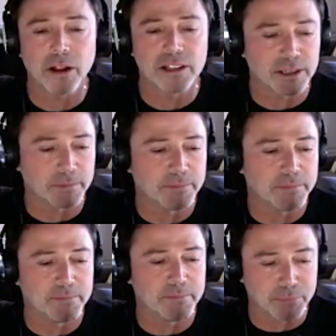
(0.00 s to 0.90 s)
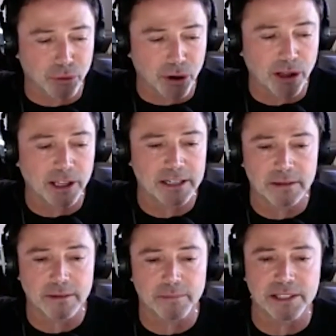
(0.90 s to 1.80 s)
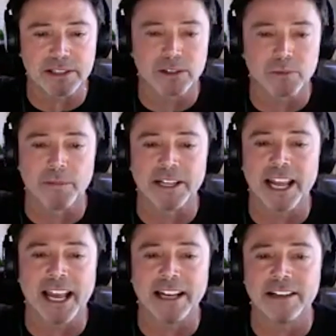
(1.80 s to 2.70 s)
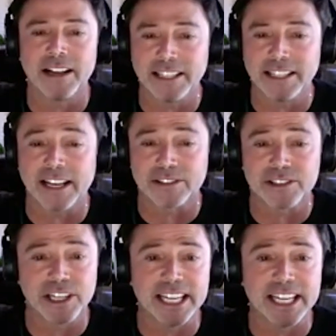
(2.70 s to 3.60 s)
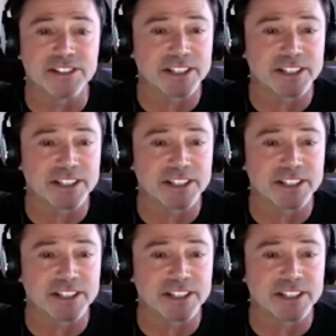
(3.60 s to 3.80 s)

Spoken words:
is a brilliant businesswoman, and yes, she